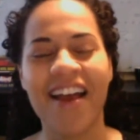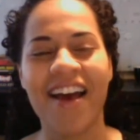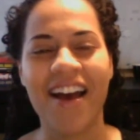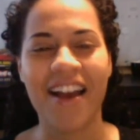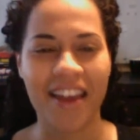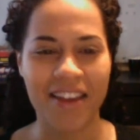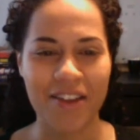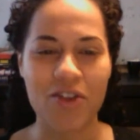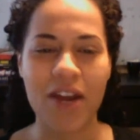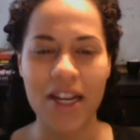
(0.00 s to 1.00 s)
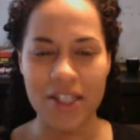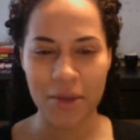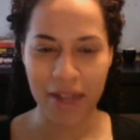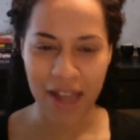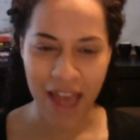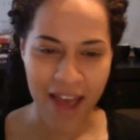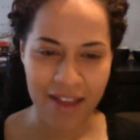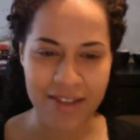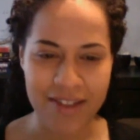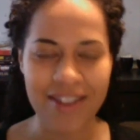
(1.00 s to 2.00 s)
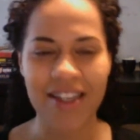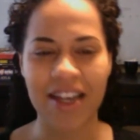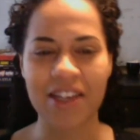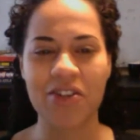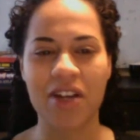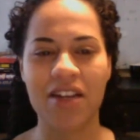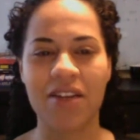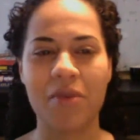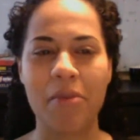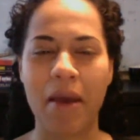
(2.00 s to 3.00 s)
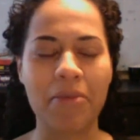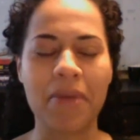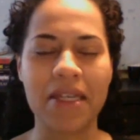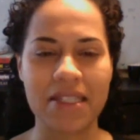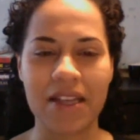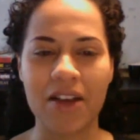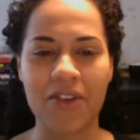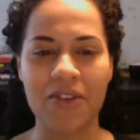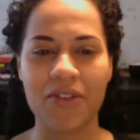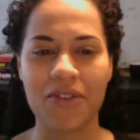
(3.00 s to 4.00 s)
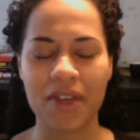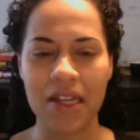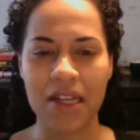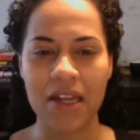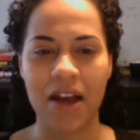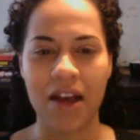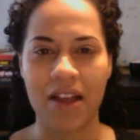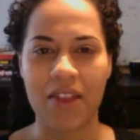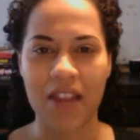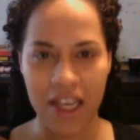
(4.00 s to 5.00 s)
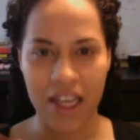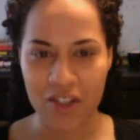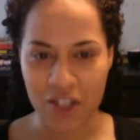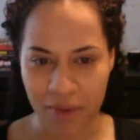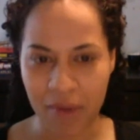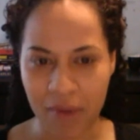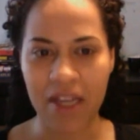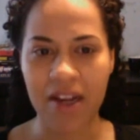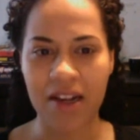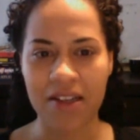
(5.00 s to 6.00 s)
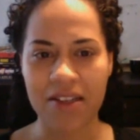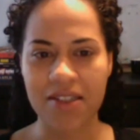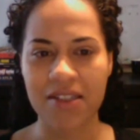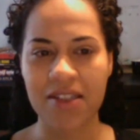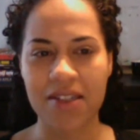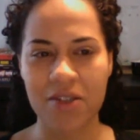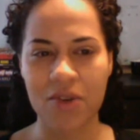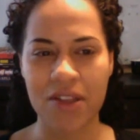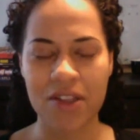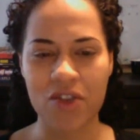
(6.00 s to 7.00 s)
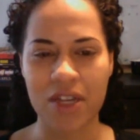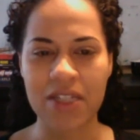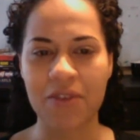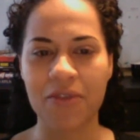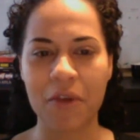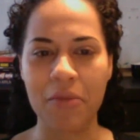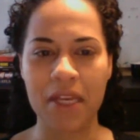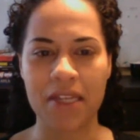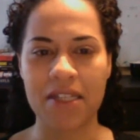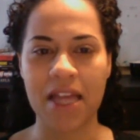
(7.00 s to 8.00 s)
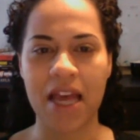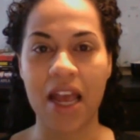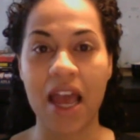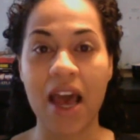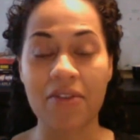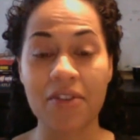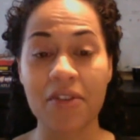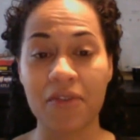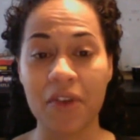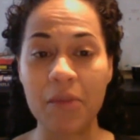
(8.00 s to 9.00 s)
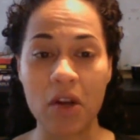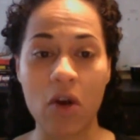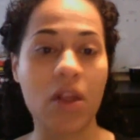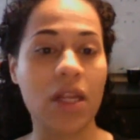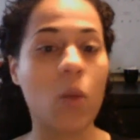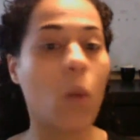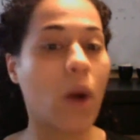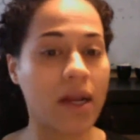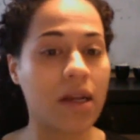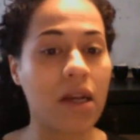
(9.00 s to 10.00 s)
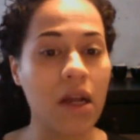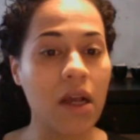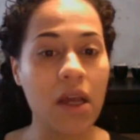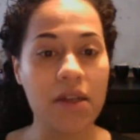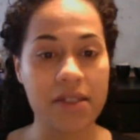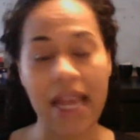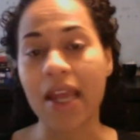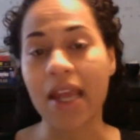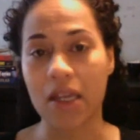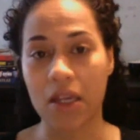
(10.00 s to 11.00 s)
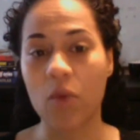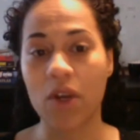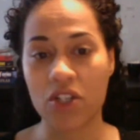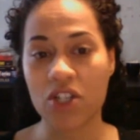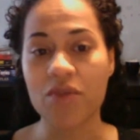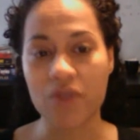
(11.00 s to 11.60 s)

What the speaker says: I try to relax. I try to remind myself that I could do it, because the stress of filming is that I have to film it all in one day, in one shoot.